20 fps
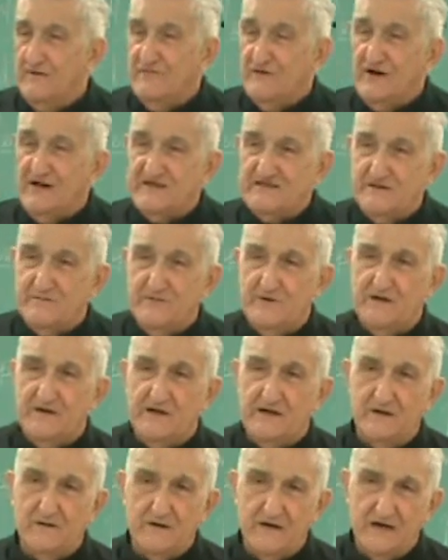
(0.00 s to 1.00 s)
For example,
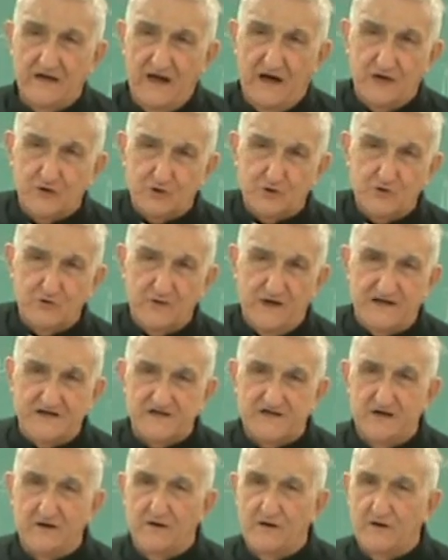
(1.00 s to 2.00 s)
in Anjou, I
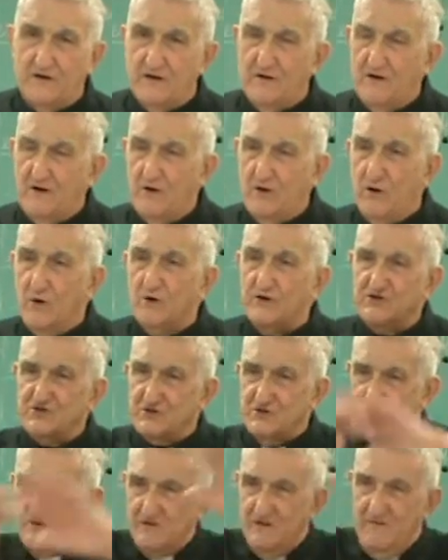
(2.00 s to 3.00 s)
saw an
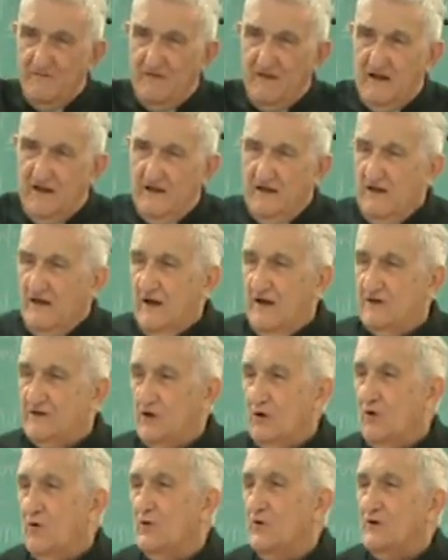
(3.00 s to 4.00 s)
orchard, and
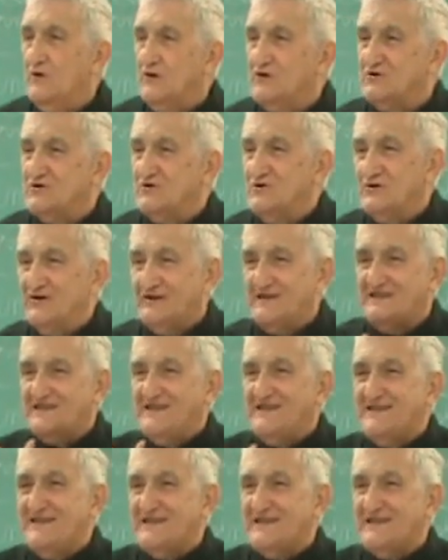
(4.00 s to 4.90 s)
the whole orchard is an